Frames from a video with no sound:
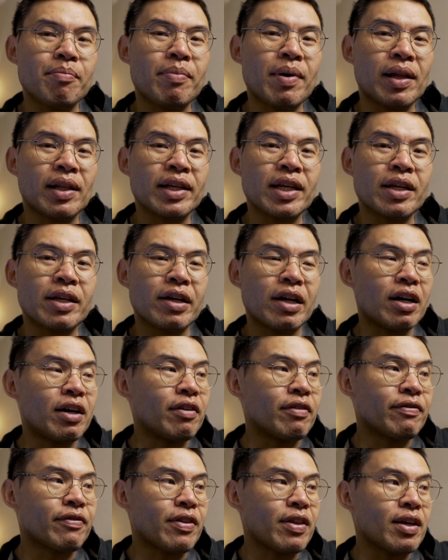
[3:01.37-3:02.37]
belly
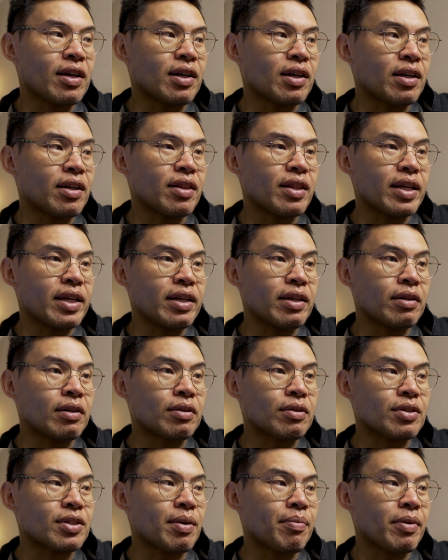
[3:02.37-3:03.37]
of the eel
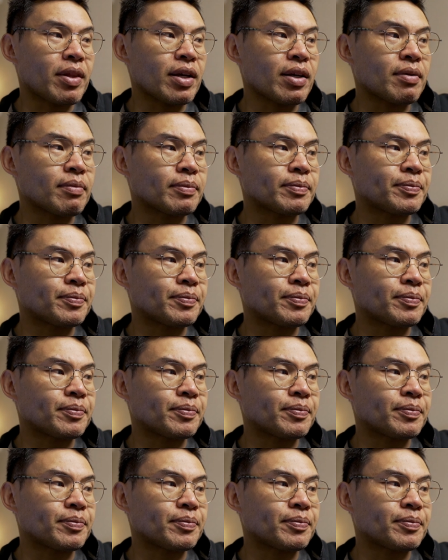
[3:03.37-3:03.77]
or something.